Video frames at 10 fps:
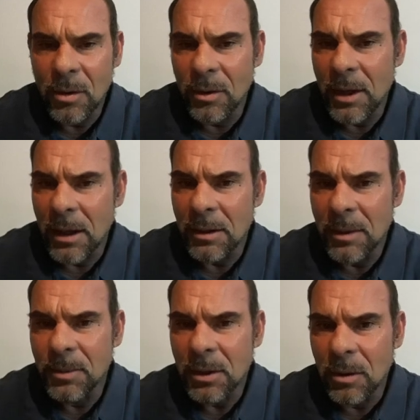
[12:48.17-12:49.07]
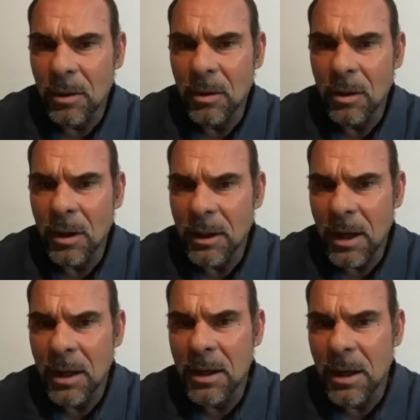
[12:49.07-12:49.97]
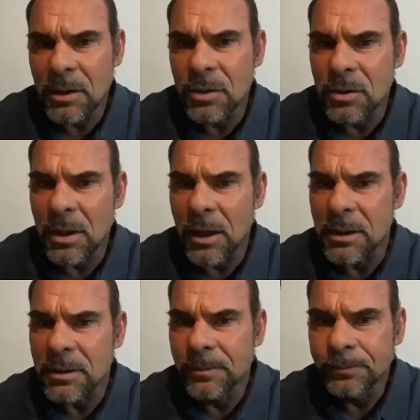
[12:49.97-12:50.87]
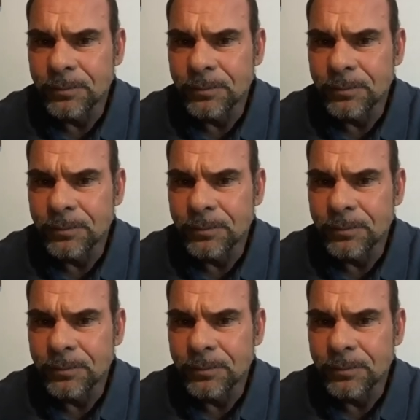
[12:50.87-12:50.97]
or that elliptical or any exercise.